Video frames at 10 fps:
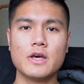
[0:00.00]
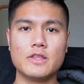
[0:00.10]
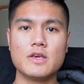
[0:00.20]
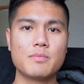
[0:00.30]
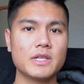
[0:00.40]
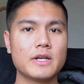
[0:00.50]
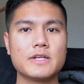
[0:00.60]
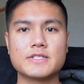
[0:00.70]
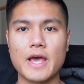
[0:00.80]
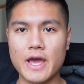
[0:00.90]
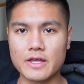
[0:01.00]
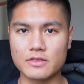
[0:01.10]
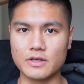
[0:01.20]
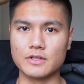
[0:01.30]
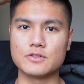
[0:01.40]
the ability to
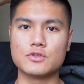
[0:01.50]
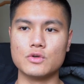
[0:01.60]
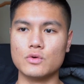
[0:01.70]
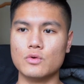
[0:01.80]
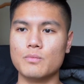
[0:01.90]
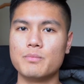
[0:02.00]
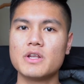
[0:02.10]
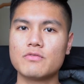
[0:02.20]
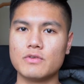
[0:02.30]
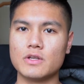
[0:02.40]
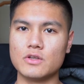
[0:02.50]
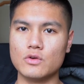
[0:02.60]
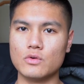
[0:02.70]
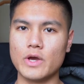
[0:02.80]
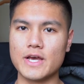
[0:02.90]
add things to benefit
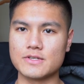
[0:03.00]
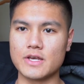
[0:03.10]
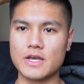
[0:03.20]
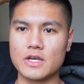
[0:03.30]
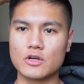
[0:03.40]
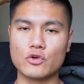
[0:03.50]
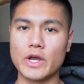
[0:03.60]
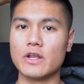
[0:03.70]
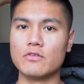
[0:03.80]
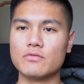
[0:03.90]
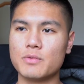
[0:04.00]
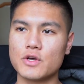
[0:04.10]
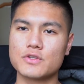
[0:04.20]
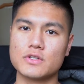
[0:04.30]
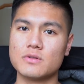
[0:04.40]
you as a creative
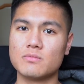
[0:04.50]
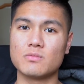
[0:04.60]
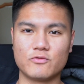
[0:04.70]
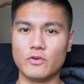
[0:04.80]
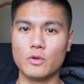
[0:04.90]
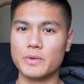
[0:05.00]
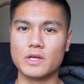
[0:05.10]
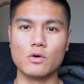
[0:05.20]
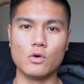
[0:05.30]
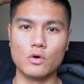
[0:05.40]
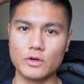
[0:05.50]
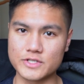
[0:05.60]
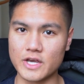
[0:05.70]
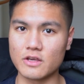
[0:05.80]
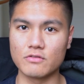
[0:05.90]
person filming or
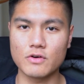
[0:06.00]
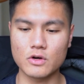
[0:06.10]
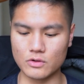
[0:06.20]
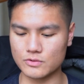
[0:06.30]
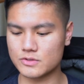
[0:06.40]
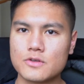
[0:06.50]
taking photos.